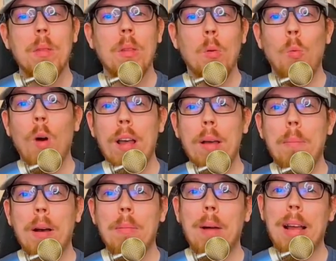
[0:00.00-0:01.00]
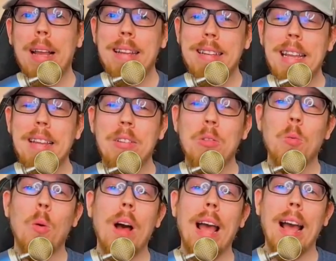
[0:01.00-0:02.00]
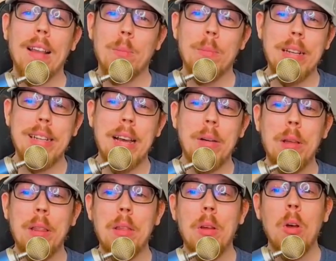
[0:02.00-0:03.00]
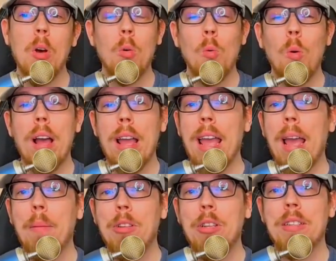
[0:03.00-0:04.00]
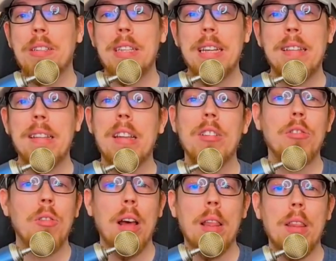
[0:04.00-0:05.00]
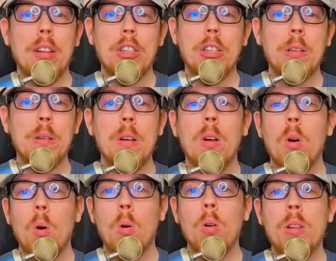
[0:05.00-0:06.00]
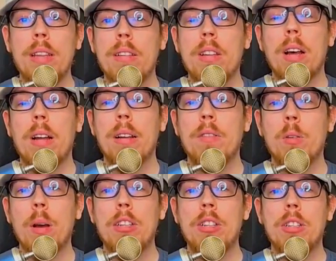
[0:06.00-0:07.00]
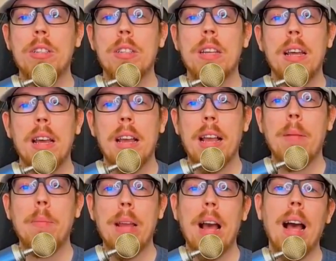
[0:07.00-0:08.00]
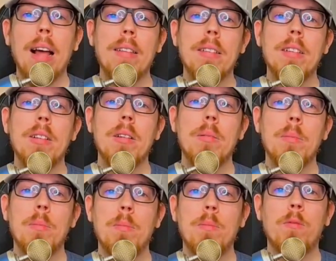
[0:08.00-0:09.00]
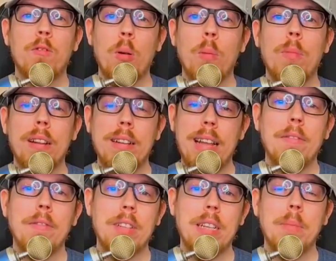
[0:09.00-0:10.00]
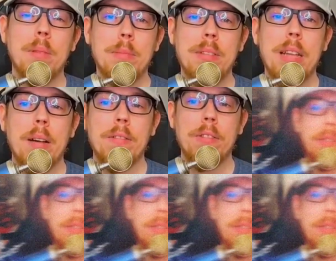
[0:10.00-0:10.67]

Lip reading: Why a bug might exist or why it hasn't been dealt with? Or why a game took 6 years rather than 2? All of these kind of questions can be answered from the dev team themselves.